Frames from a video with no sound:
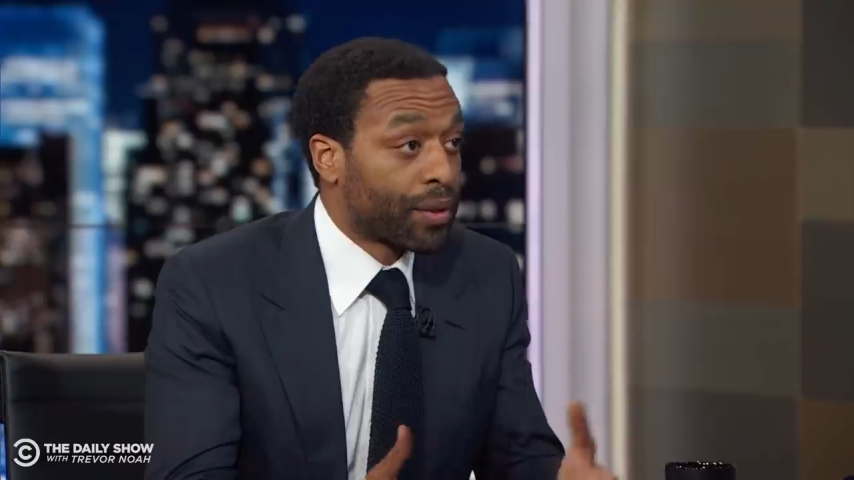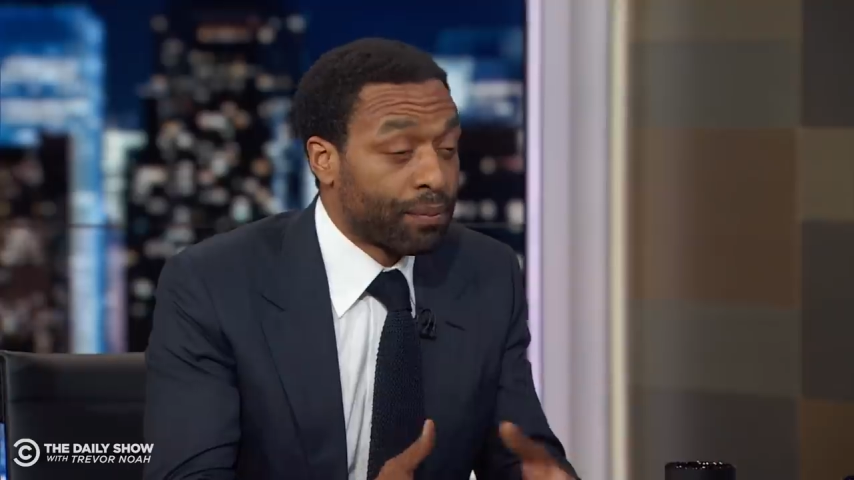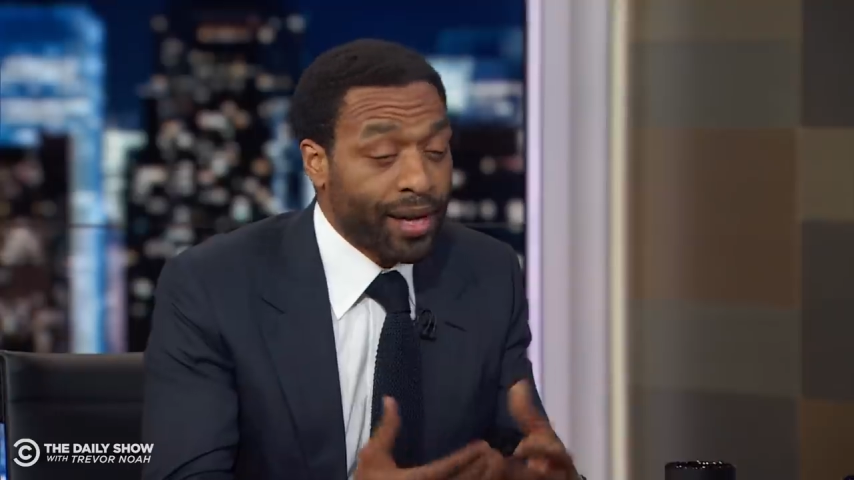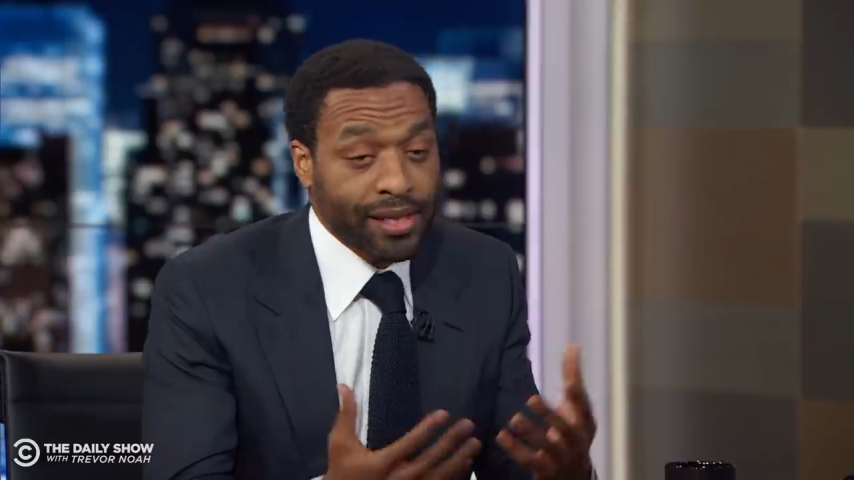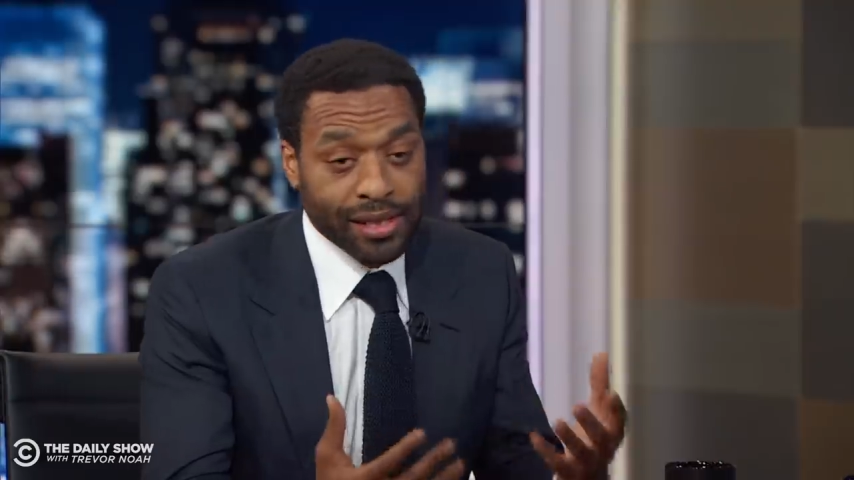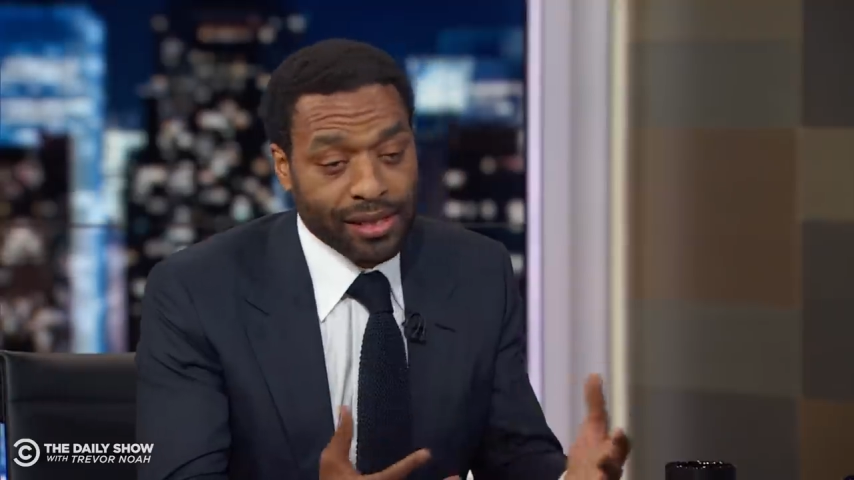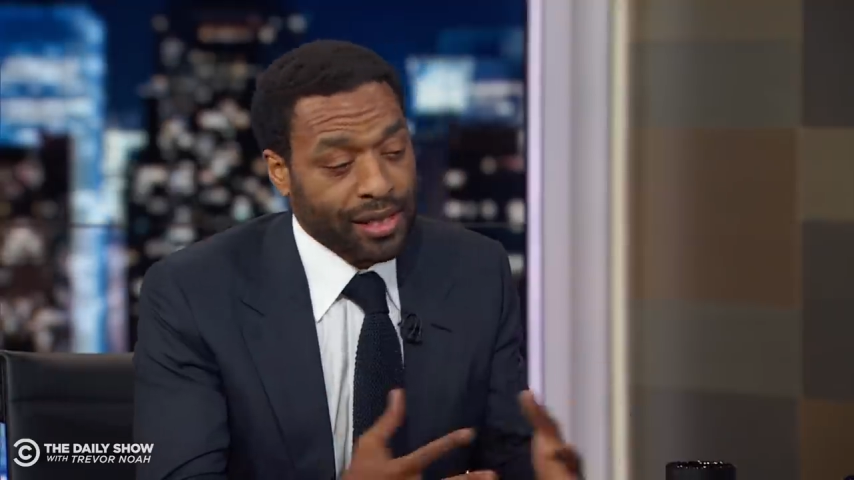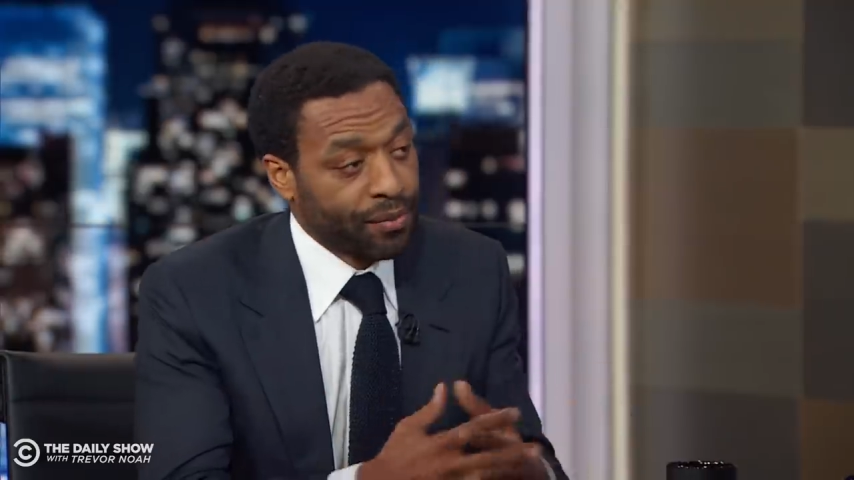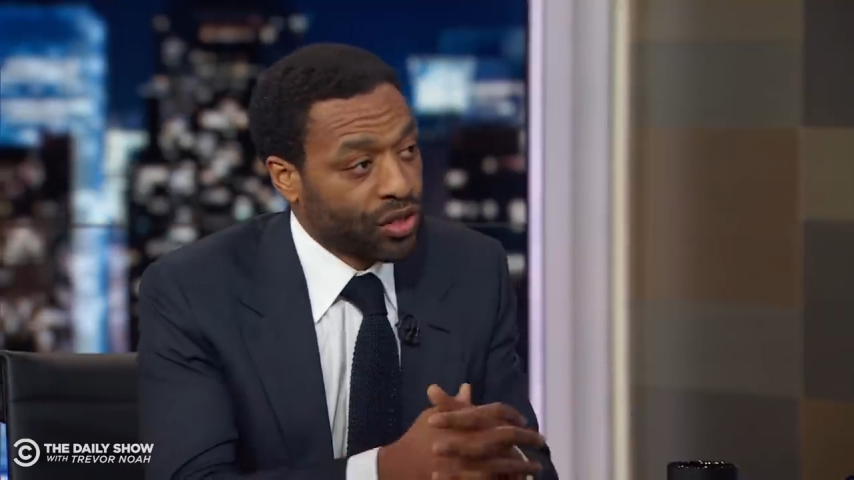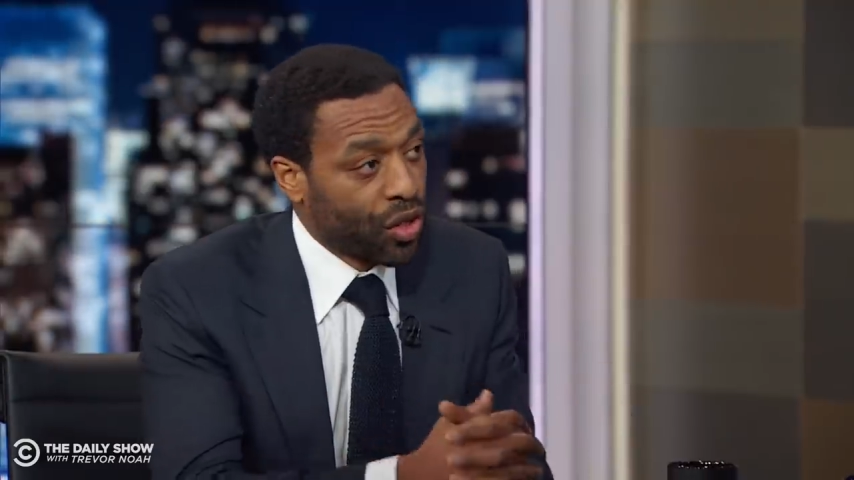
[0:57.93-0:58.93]
an amazing
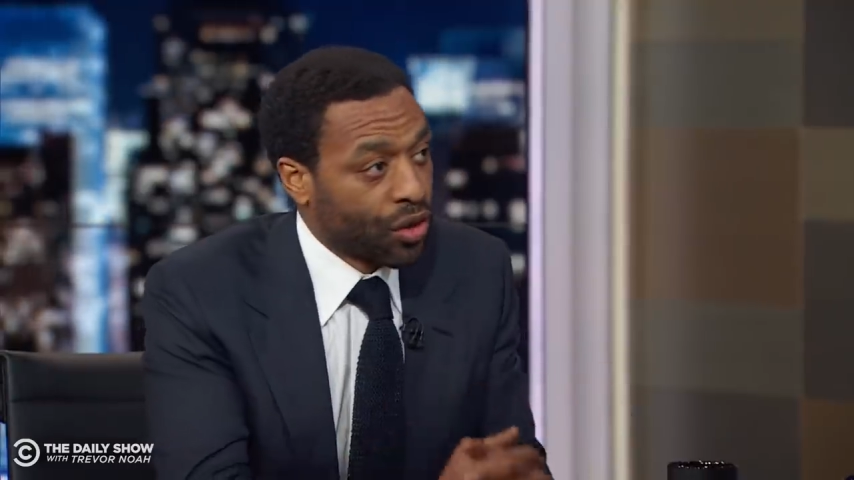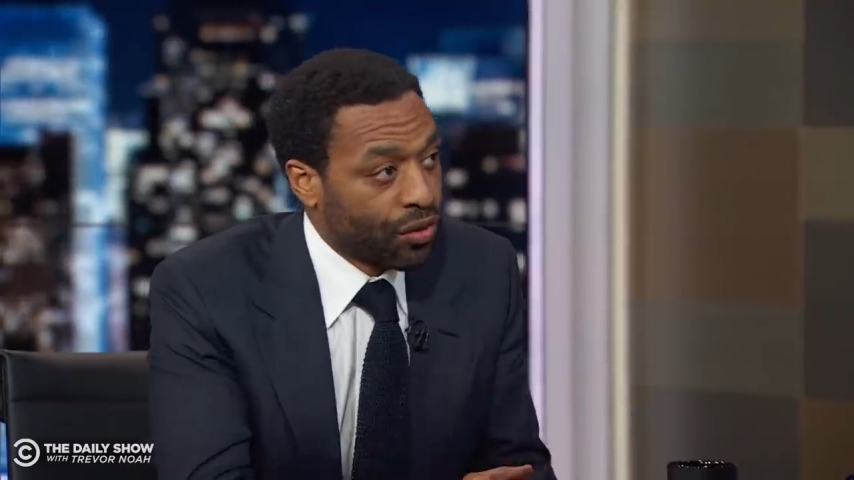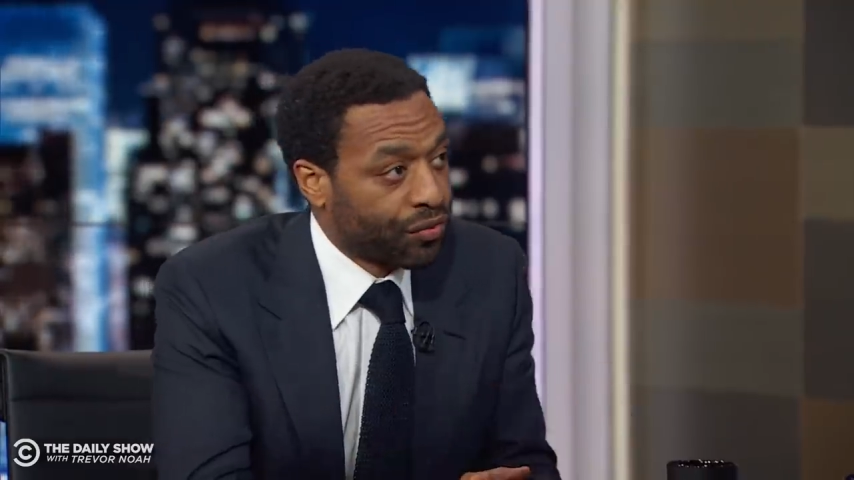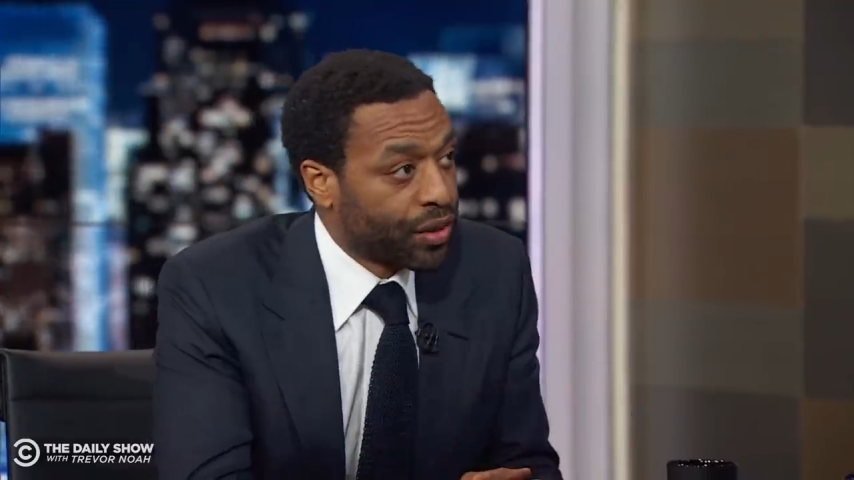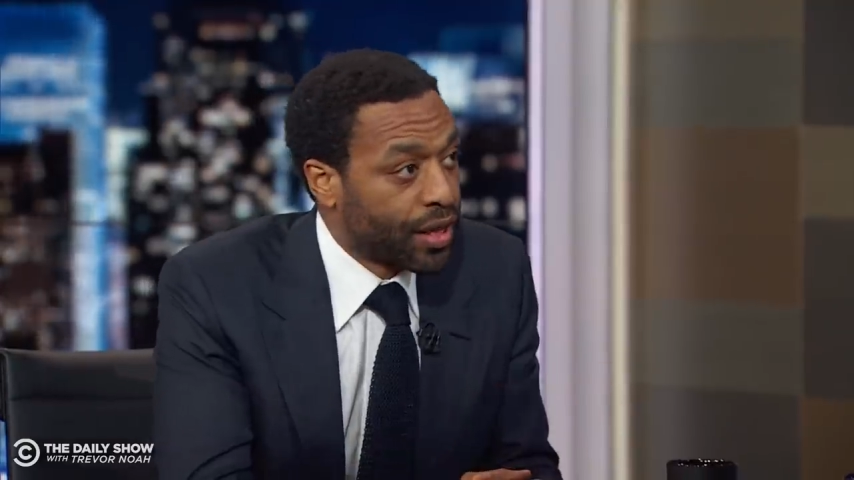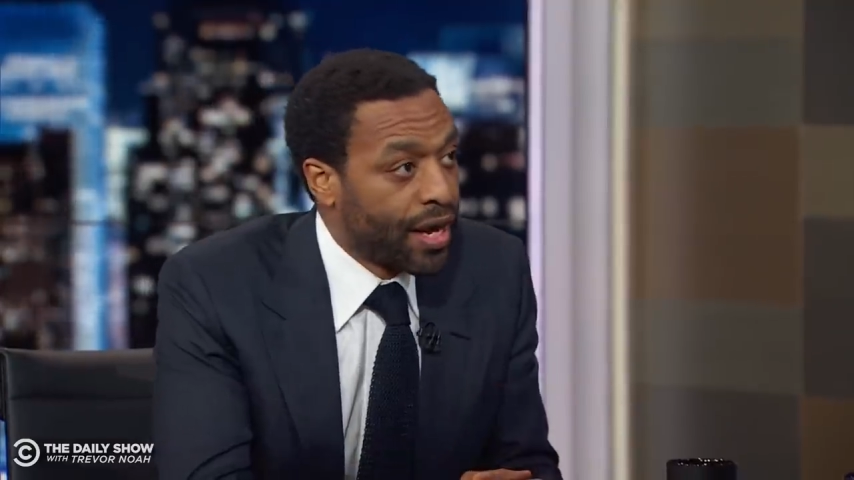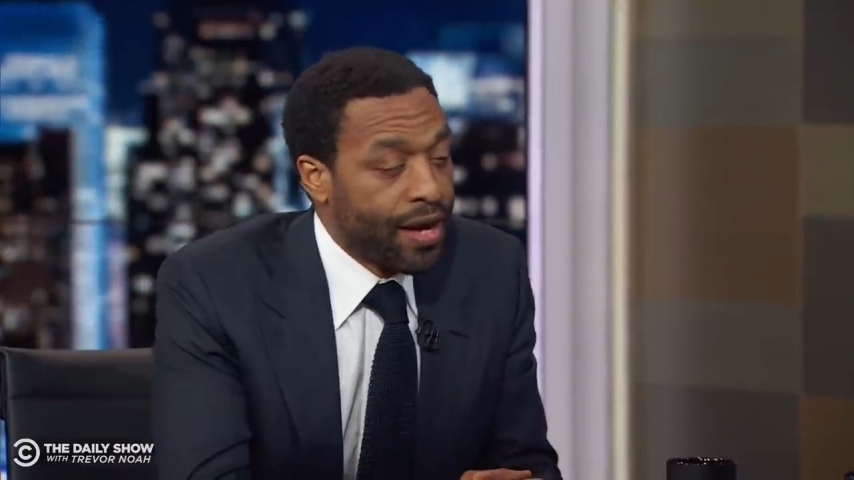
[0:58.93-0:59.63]
cinematographer,